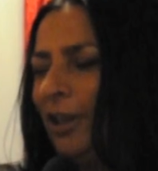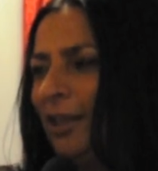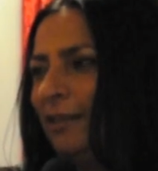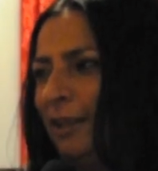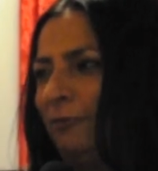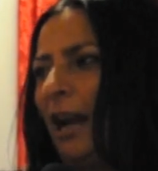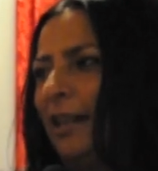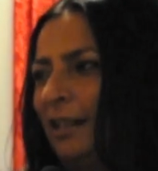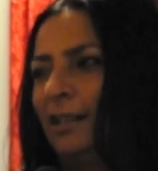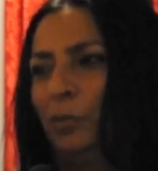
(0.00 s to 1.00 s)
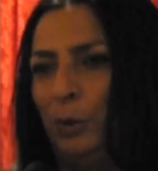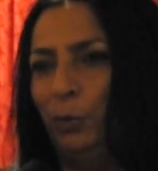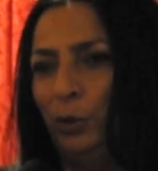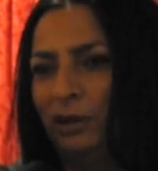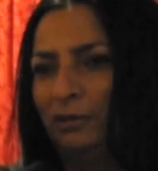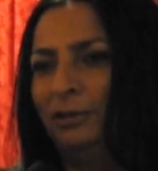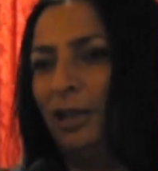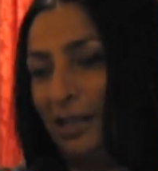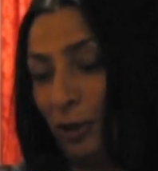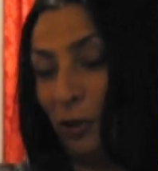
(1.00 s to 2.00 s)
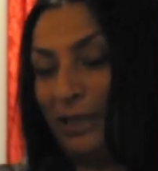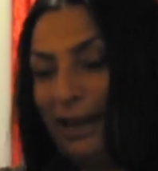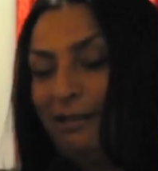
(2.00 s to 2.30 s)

you know, they write as those